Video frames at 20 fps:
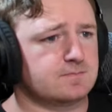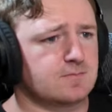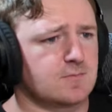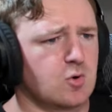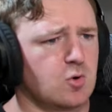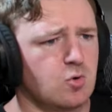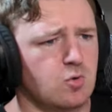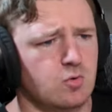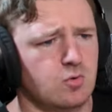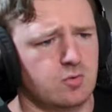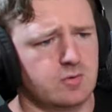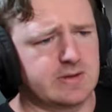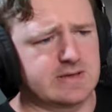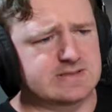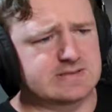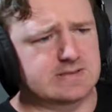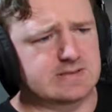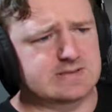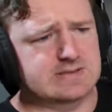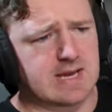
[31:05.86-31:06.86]
Oh, look at
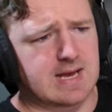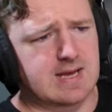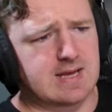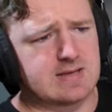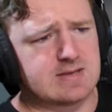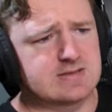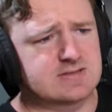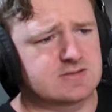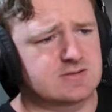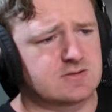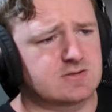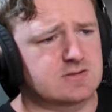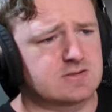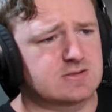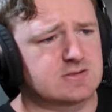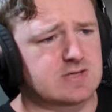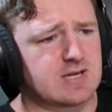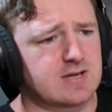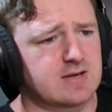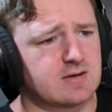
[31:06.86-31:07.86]
his, his eye is
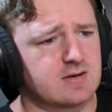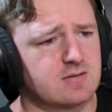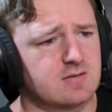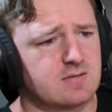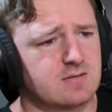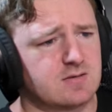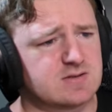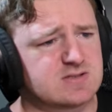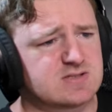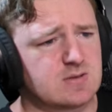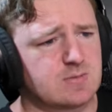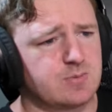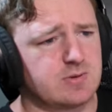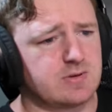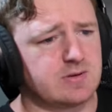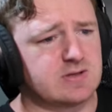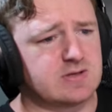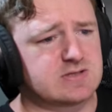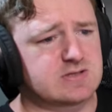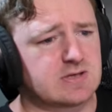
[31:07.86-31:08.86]
shut. He's
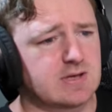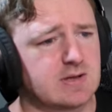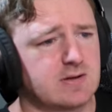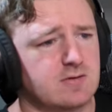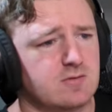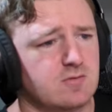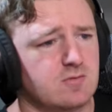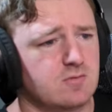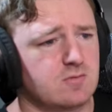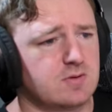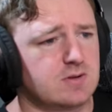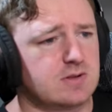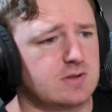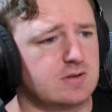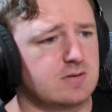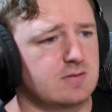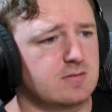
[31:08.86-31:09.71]
completely shut. Holy.